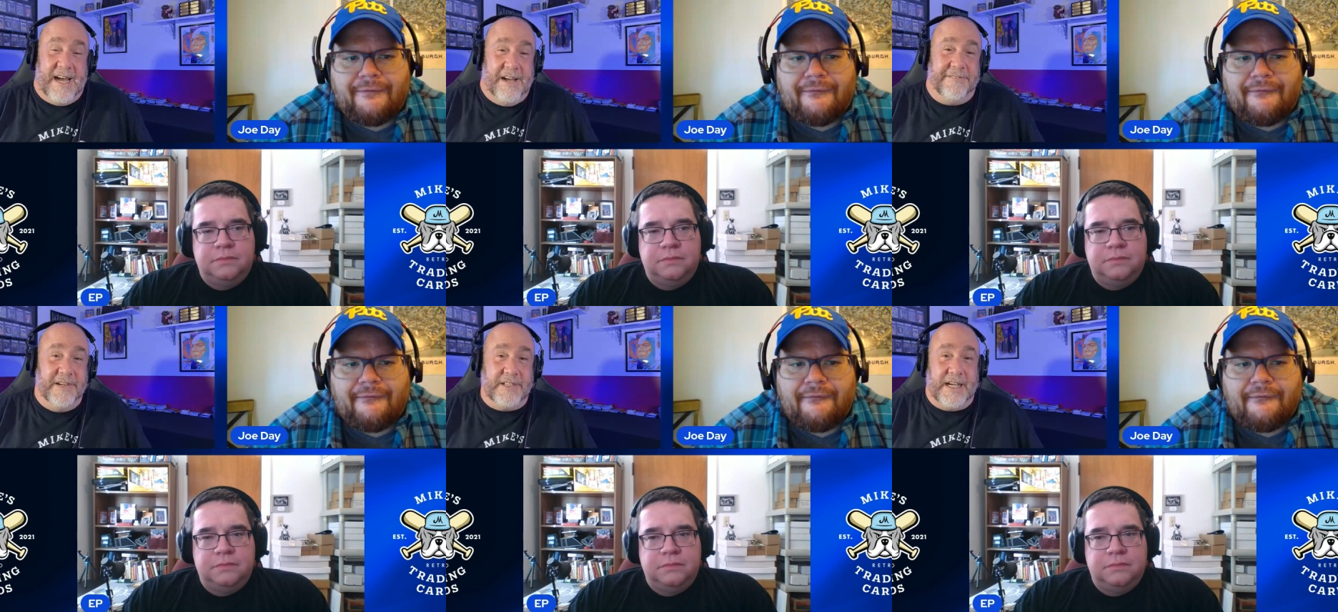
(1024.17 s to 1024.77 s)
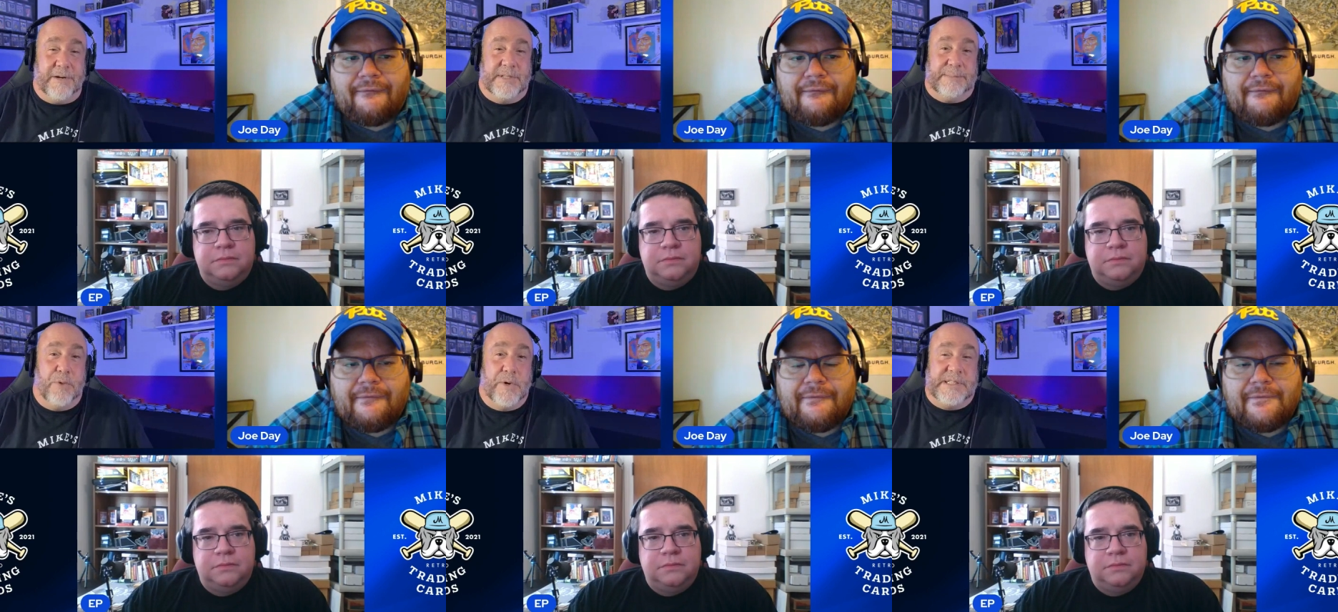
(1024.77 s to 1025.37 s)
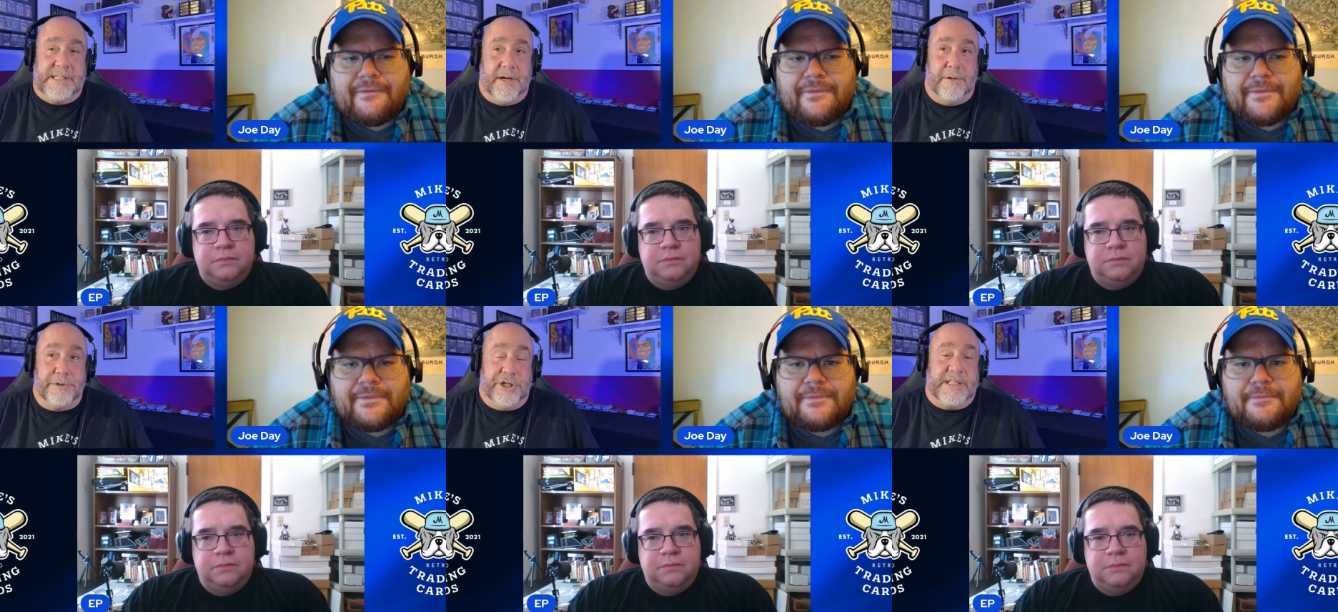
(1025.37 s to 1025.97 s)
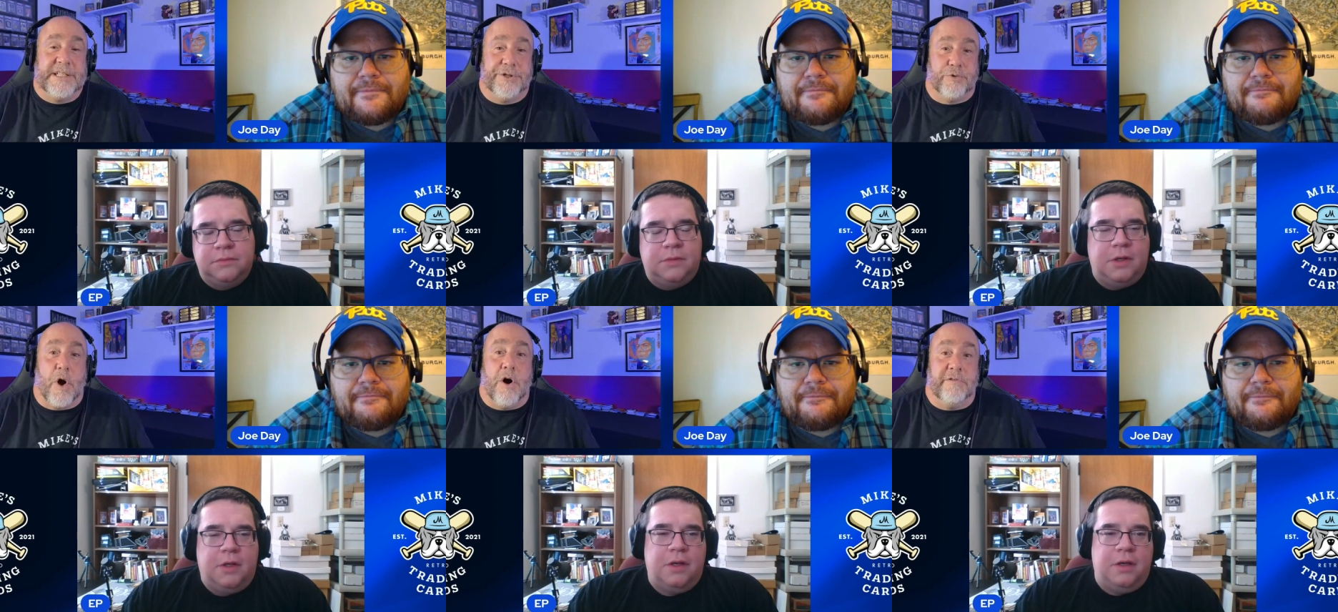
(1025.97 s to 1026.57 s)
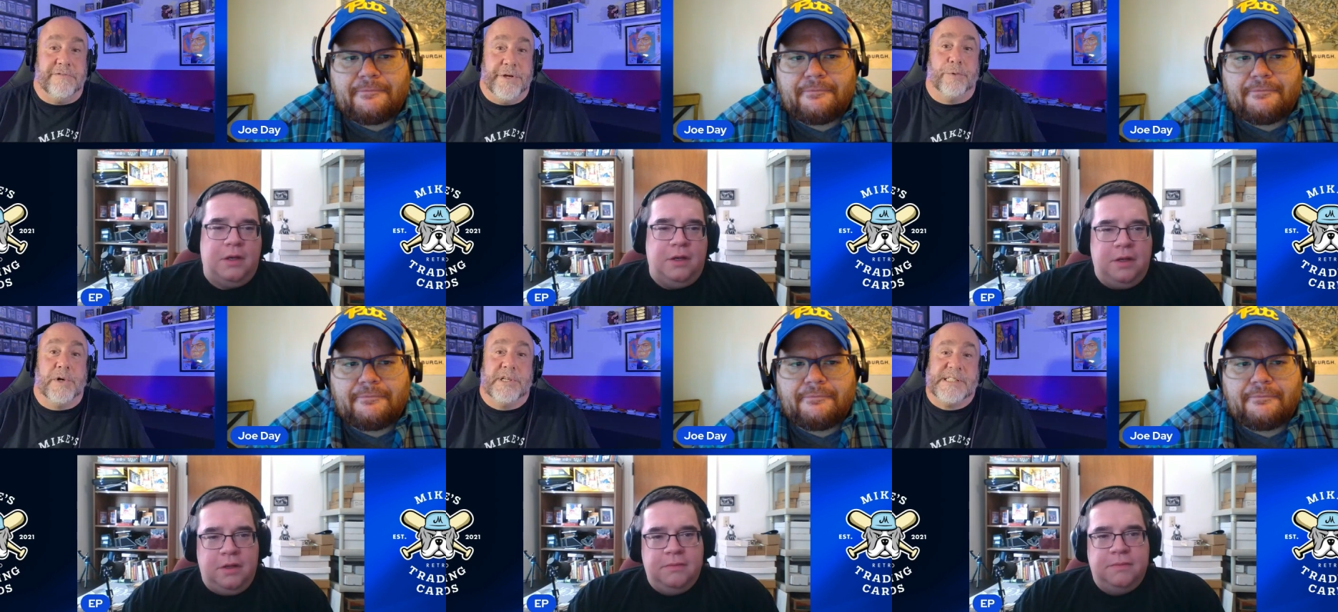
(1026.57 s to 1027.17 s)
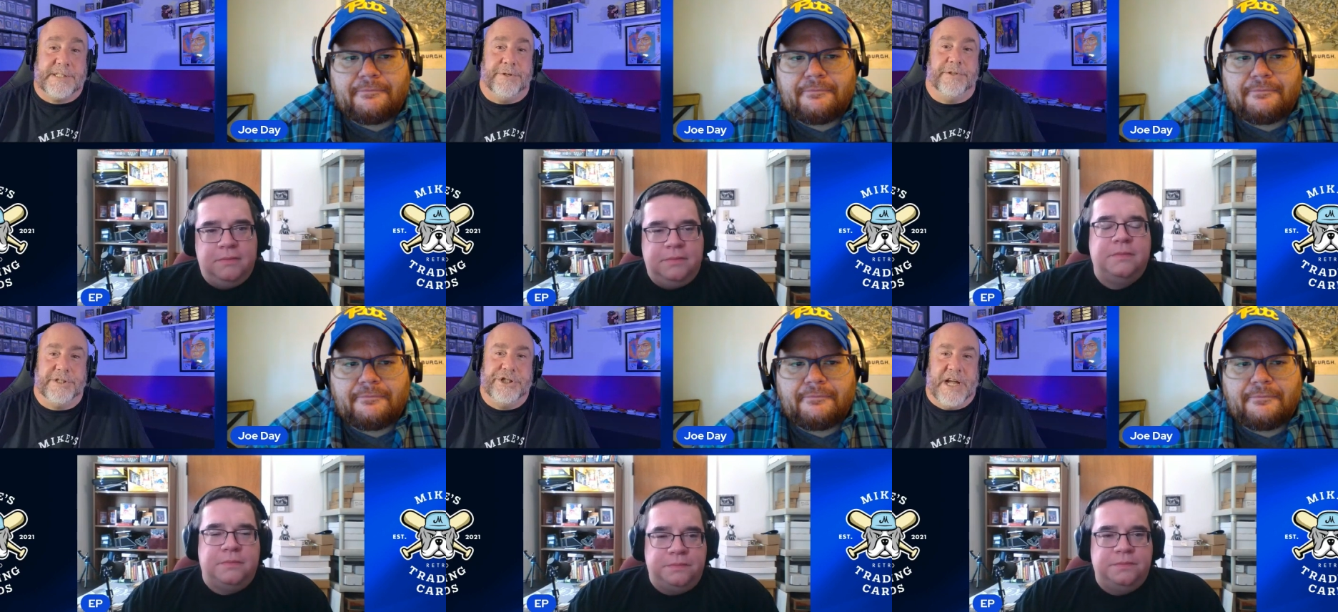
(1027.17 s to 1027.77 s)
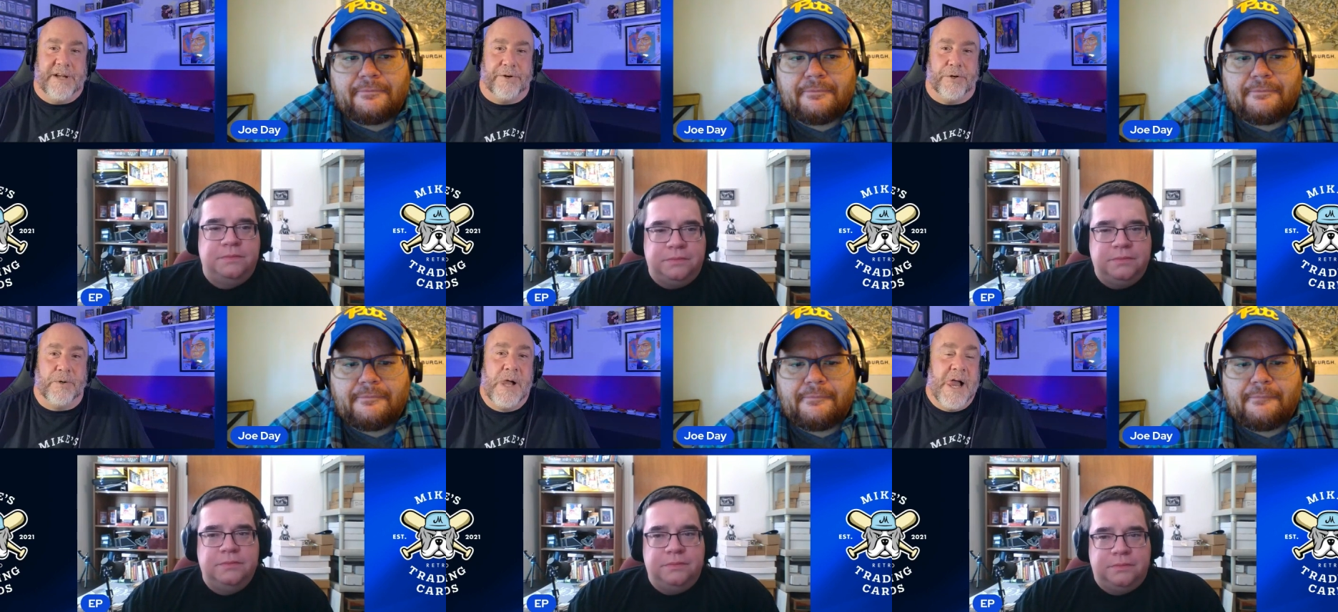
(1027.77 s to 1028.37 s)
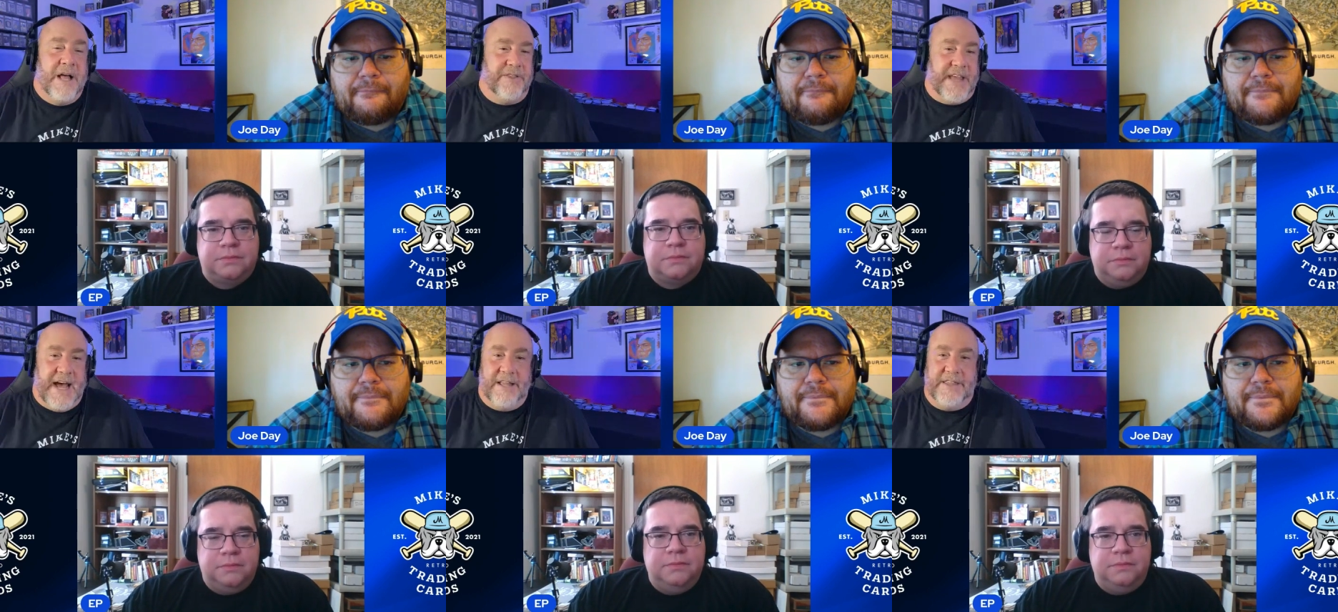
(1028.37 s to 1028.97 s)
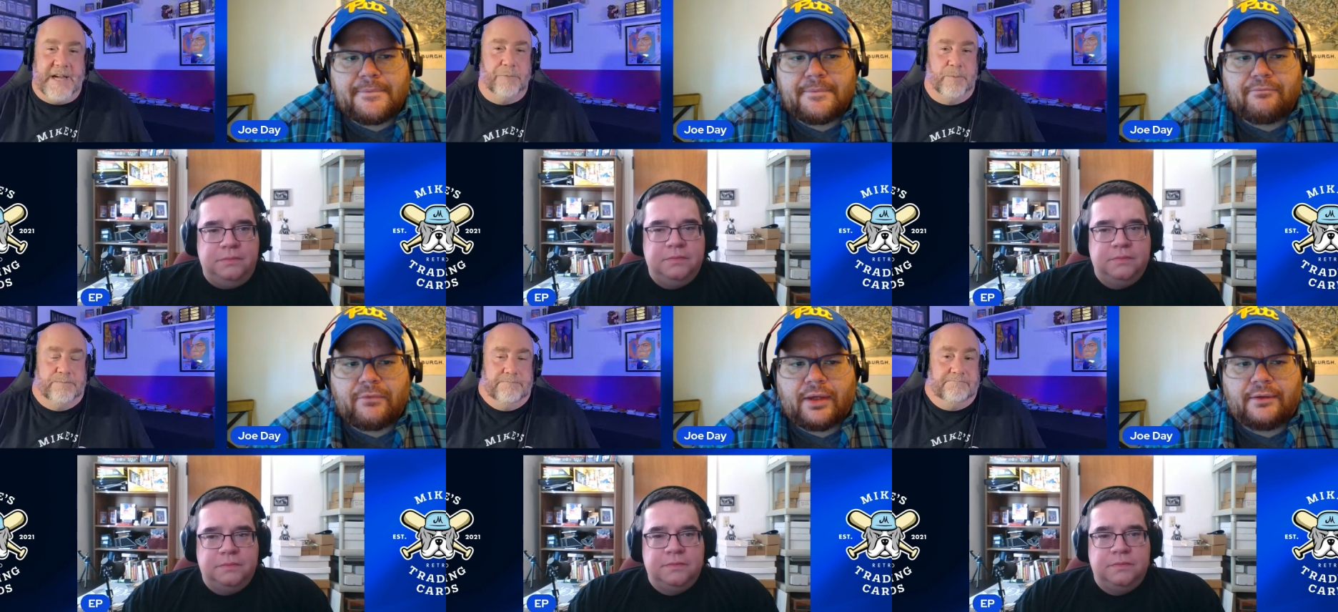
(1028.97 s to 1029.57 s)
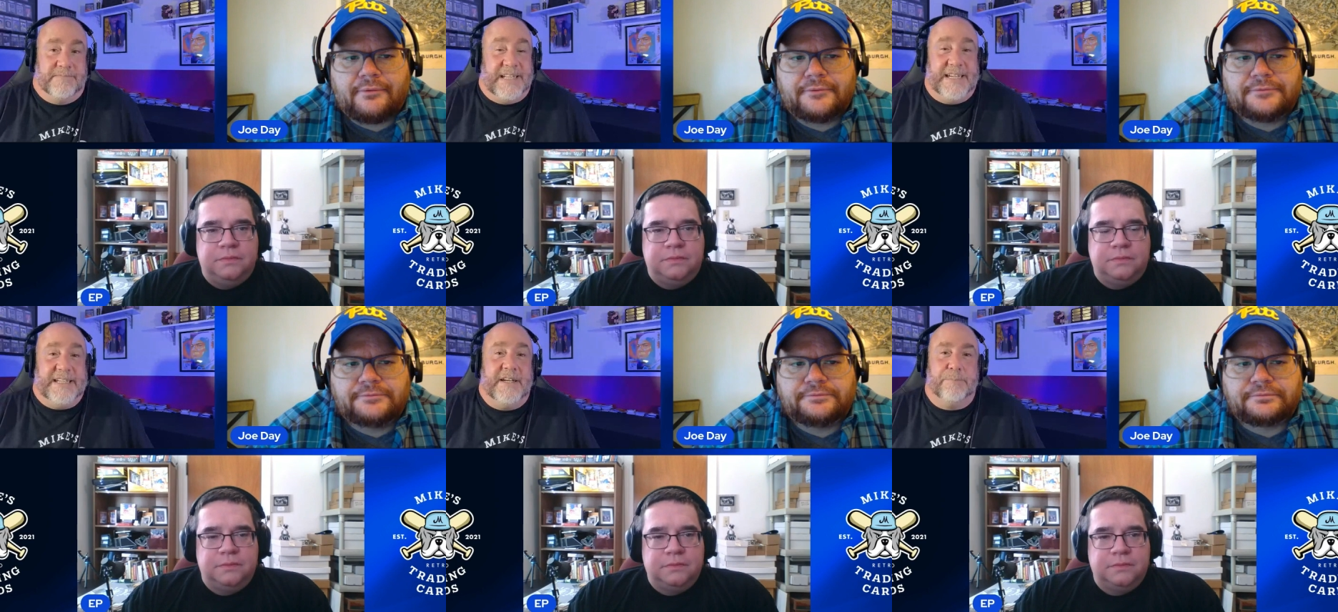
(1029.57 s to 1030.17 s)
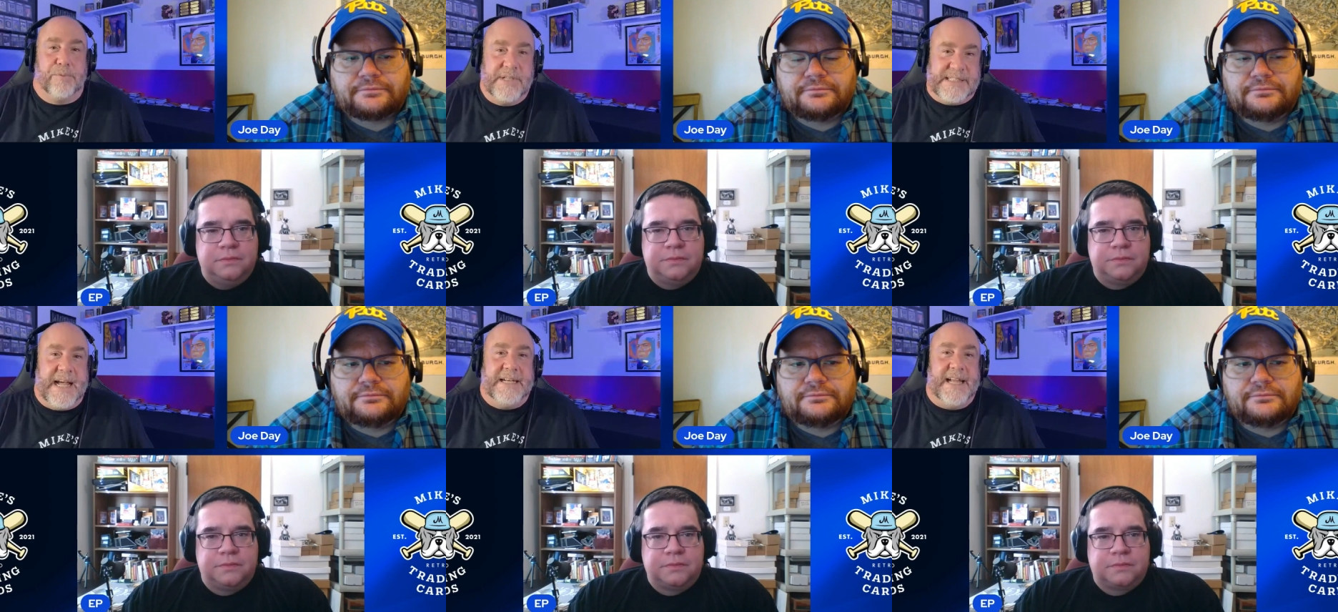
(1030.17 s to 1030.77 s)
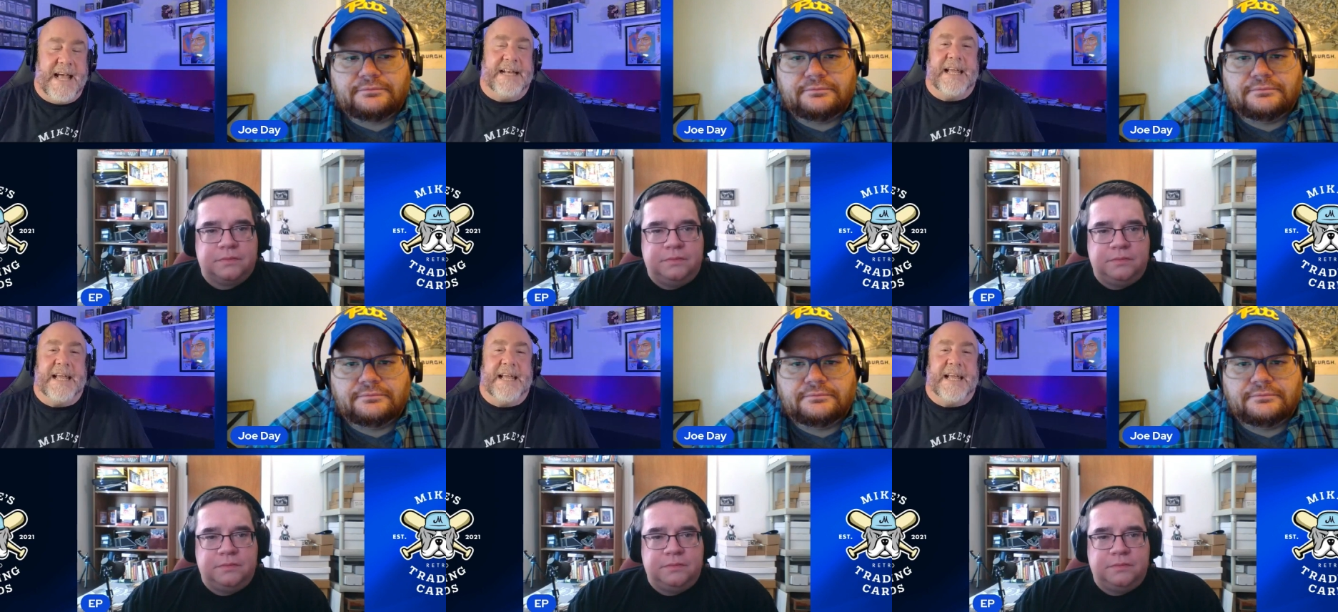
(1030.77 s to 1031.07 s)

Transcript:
Speaker 1: I feel like it was more so just to draw viewers to the channel, that they, they didn't present any